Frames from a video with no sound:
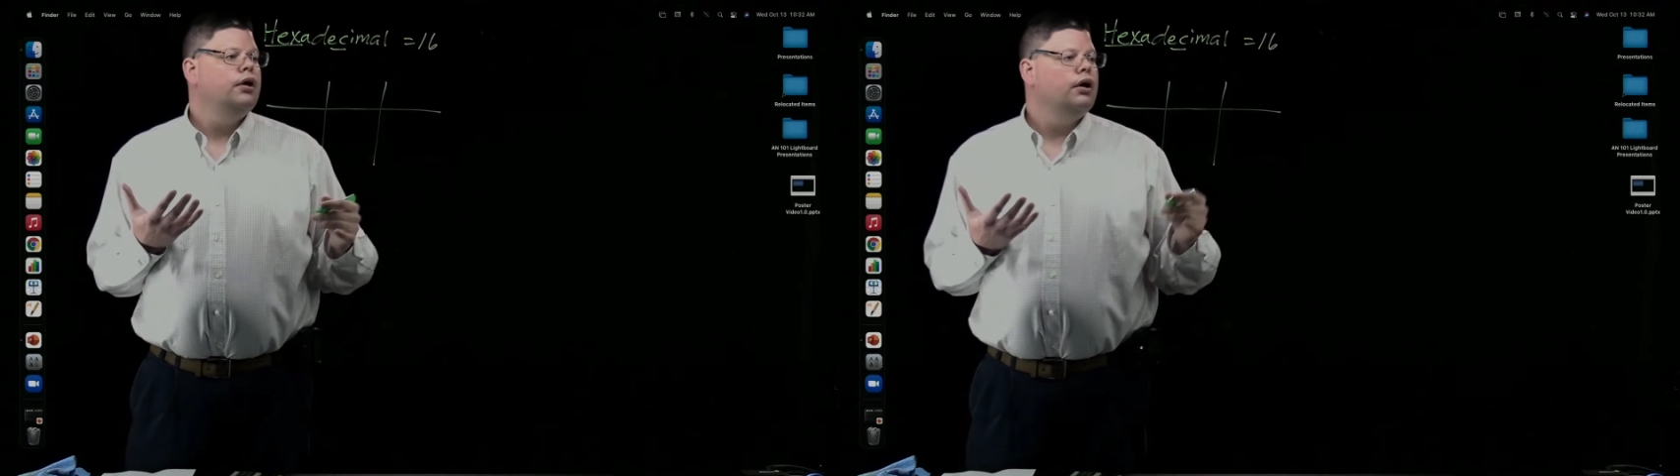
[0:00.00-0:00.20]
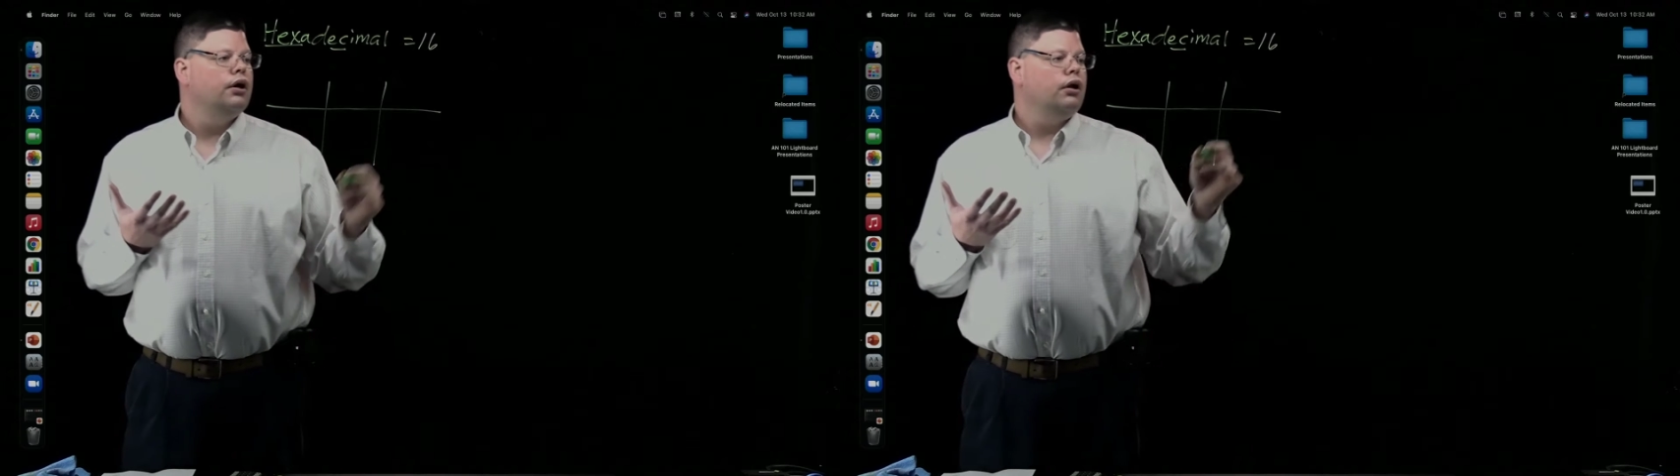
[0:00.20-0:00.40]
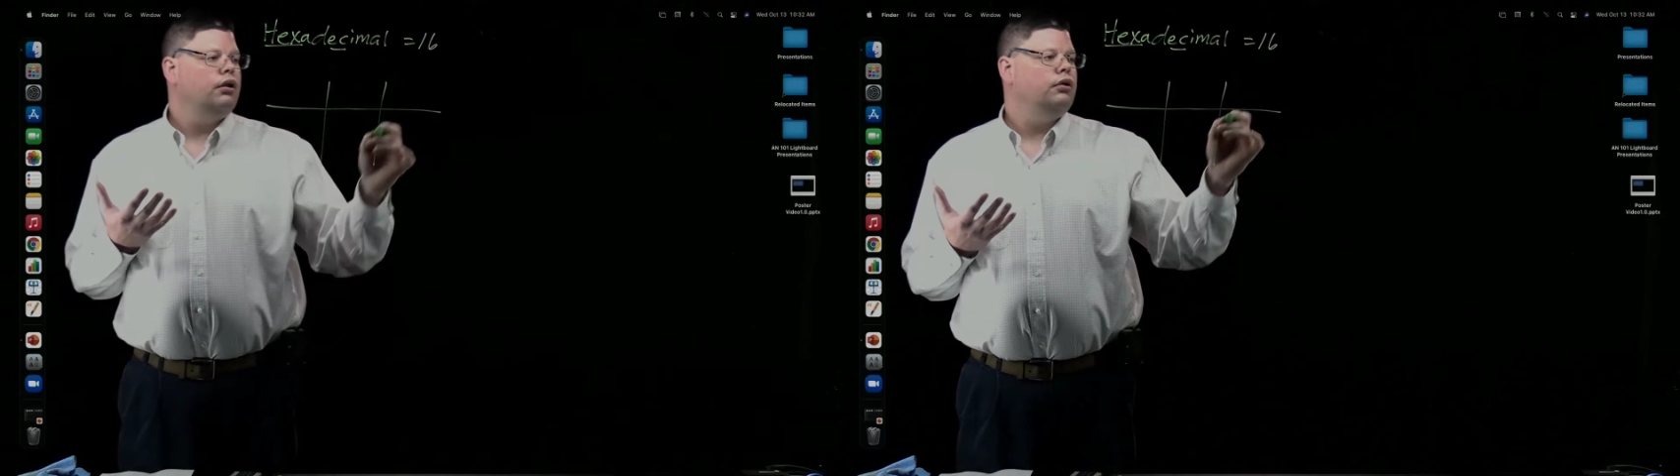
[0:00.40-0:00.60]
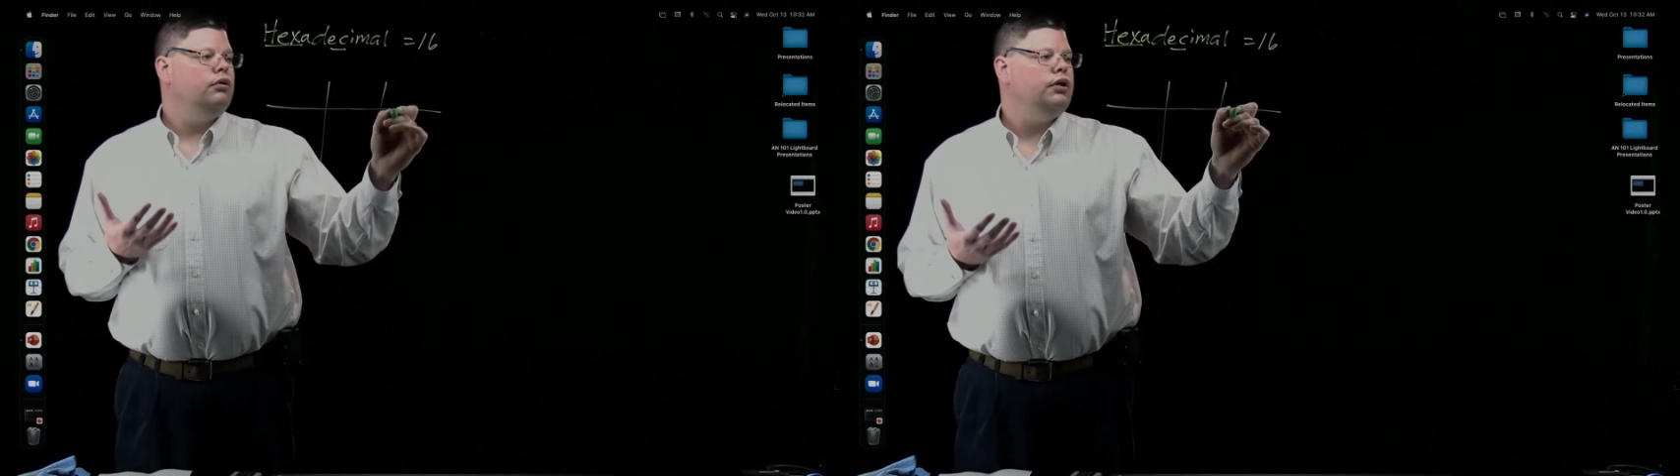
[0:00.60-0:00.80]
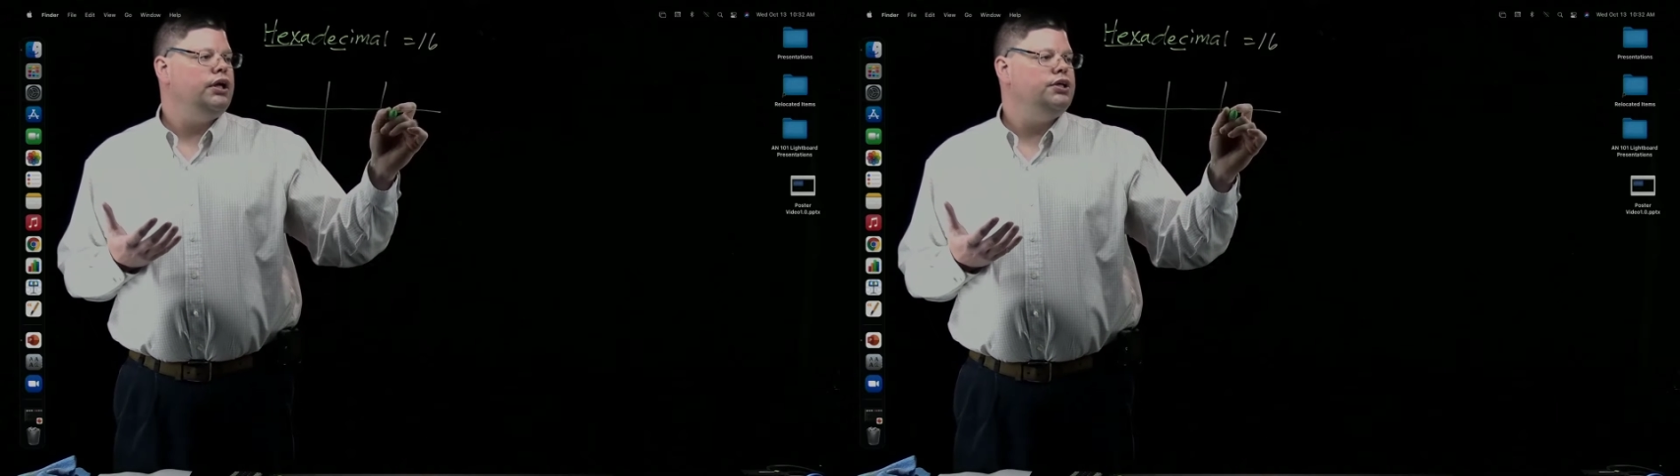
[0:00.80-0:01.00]
a
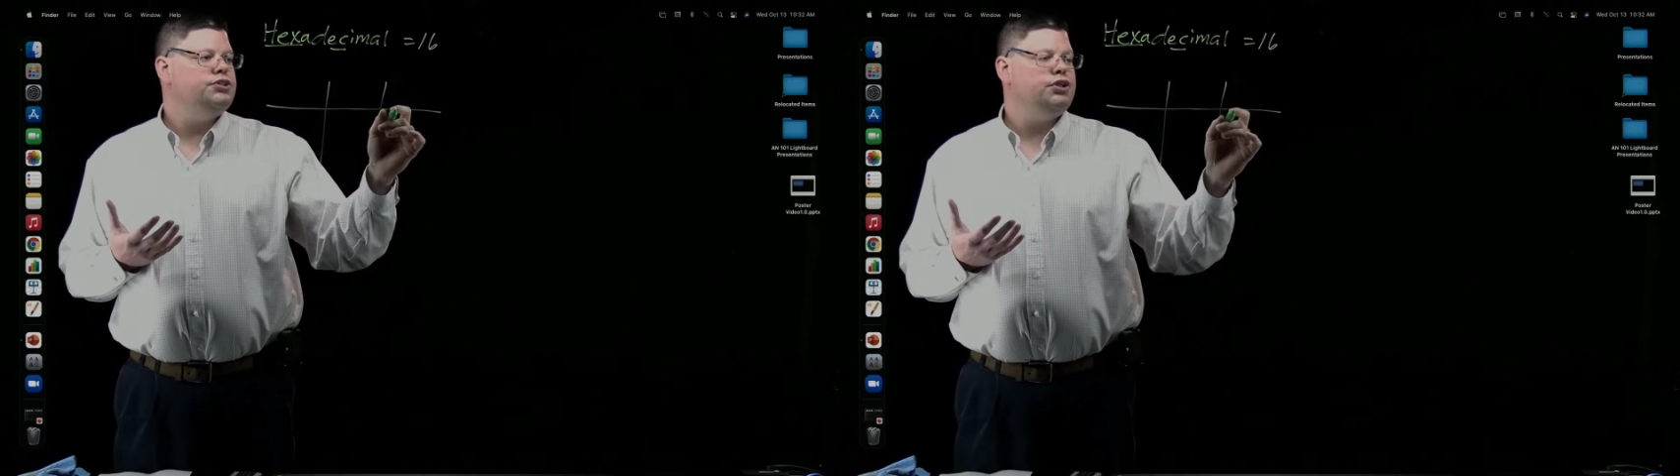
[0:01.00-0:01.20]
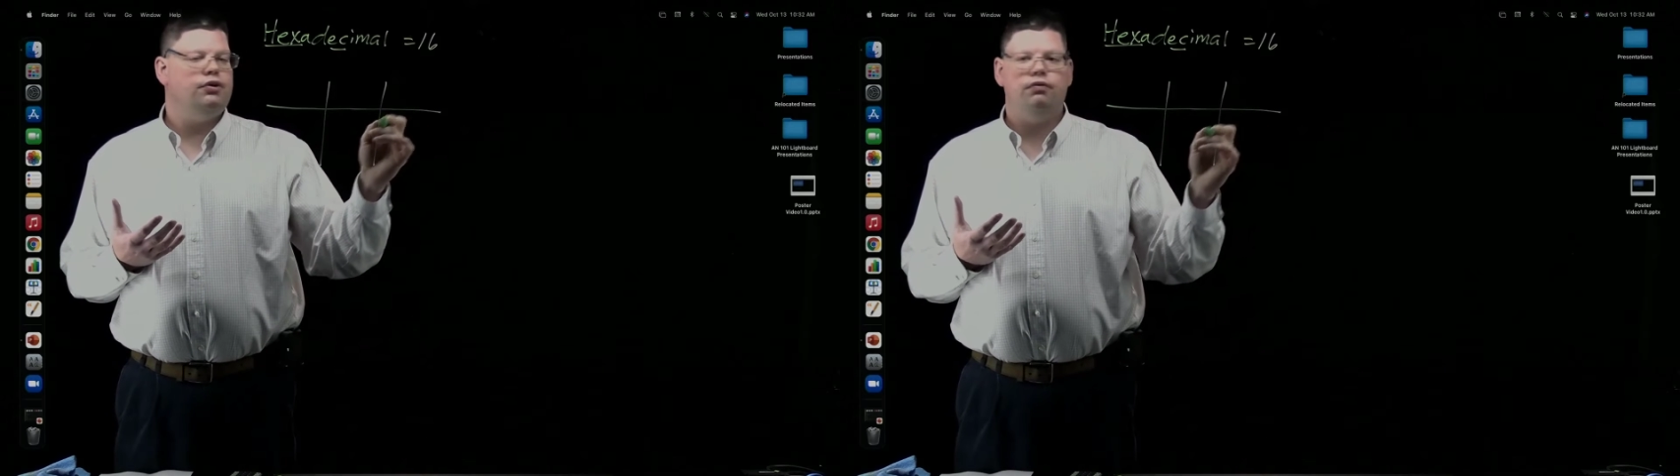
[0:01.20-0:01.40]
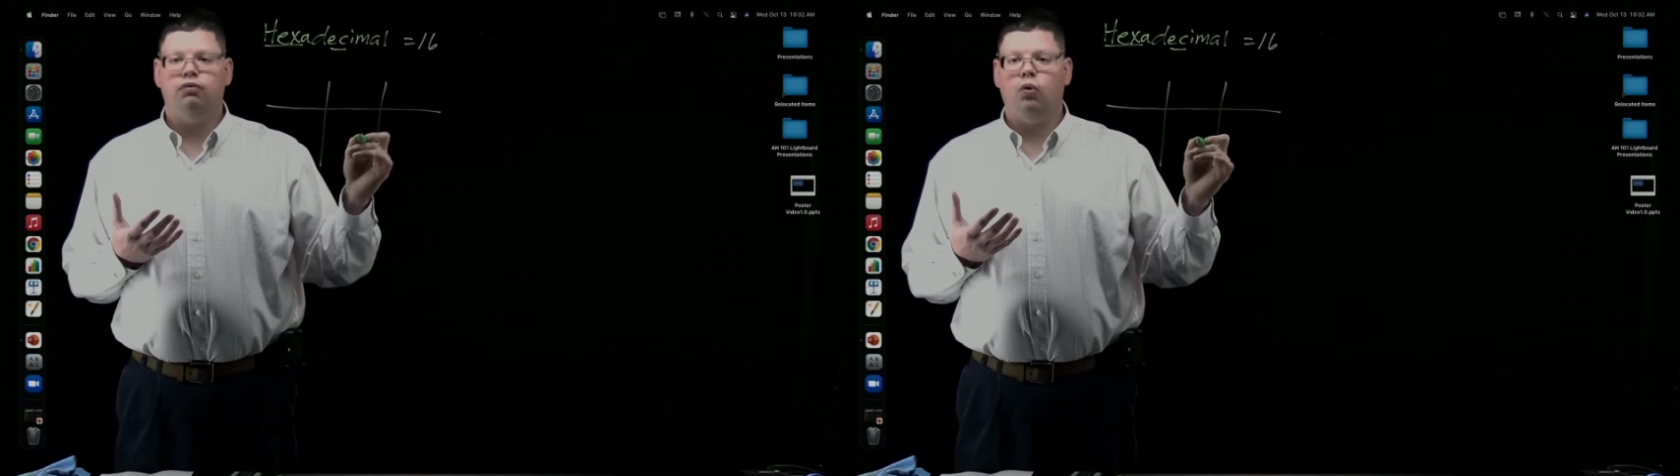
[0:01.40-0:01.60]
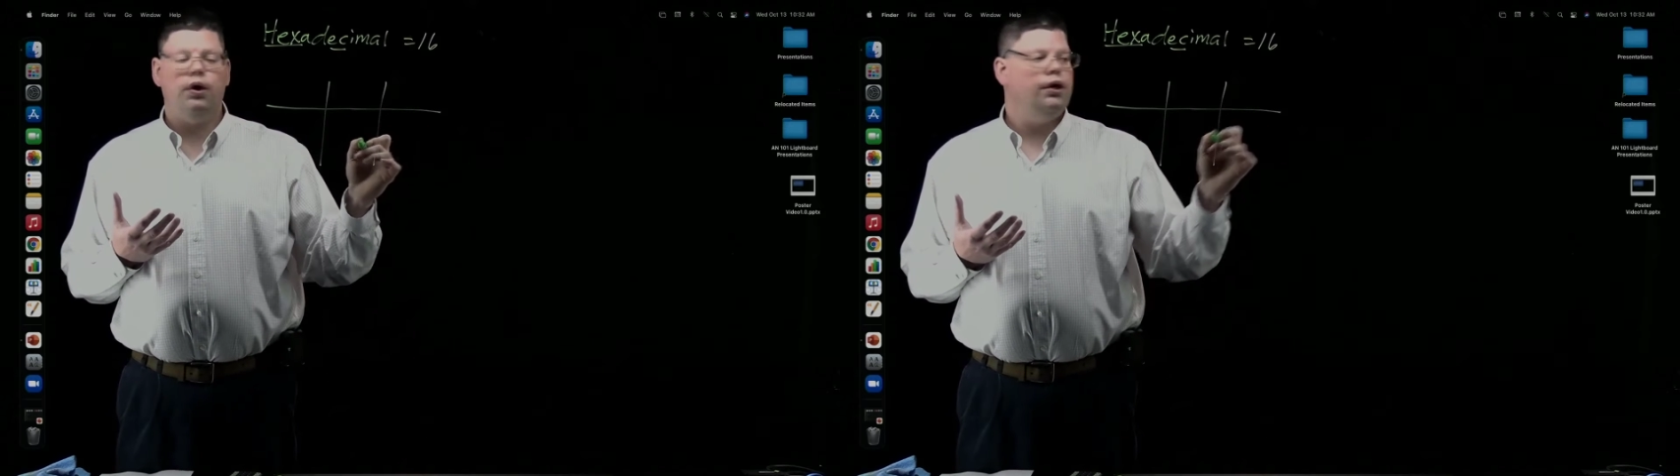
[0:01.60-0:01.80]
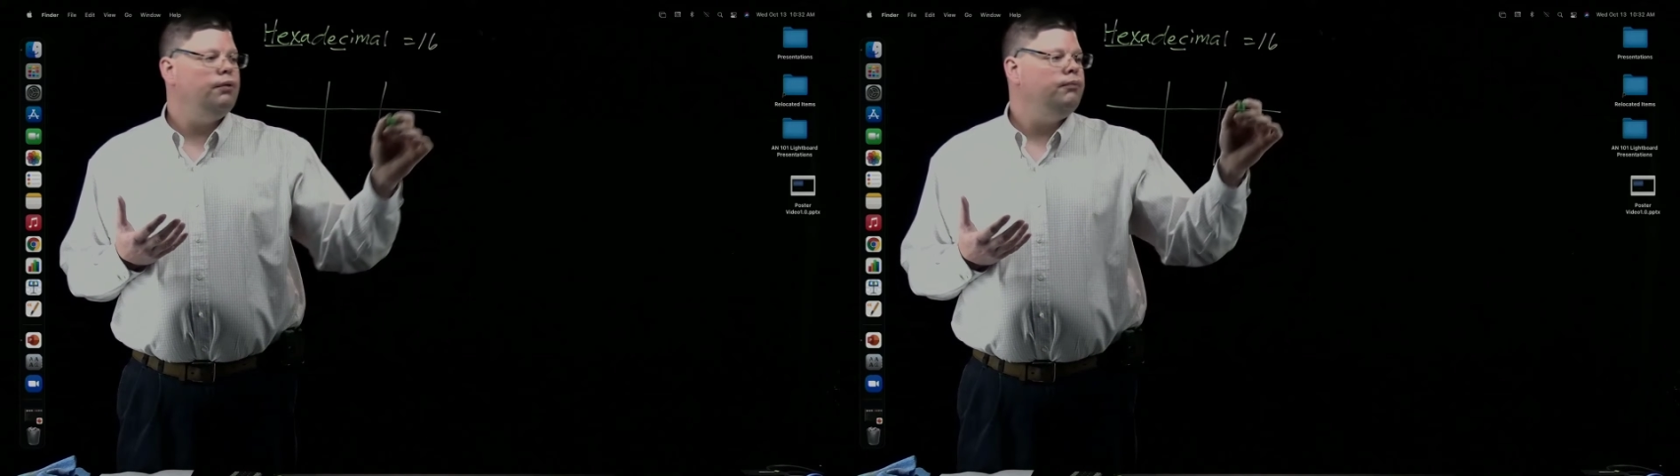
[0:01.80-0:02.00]
little easier for
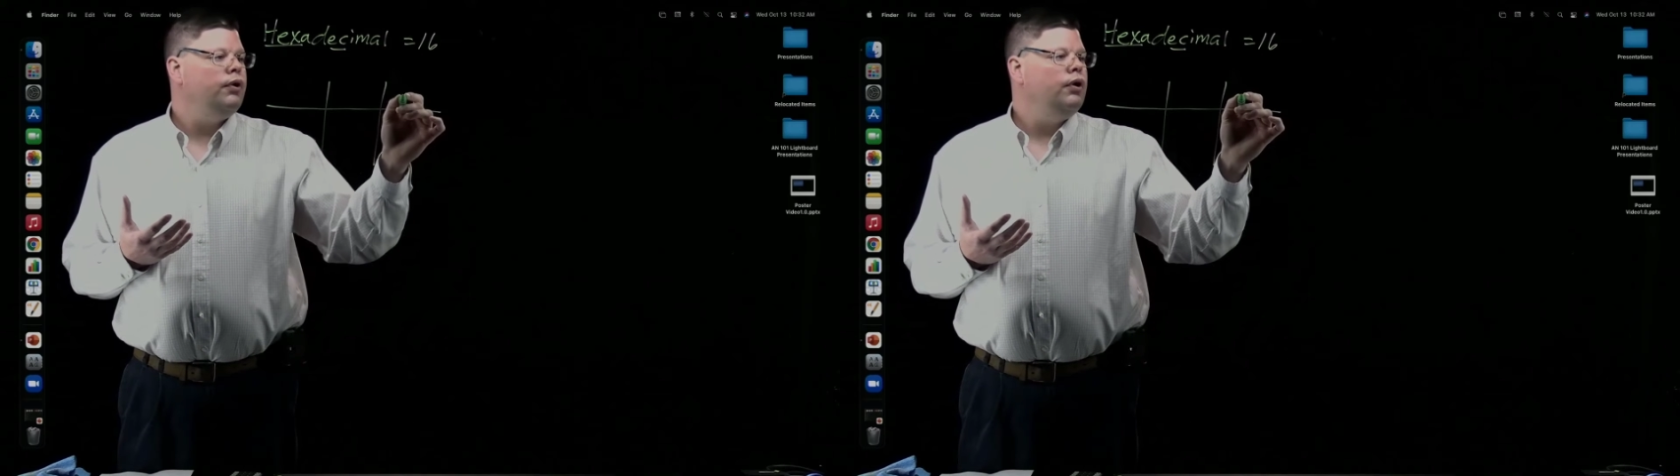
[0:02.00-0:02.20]
you.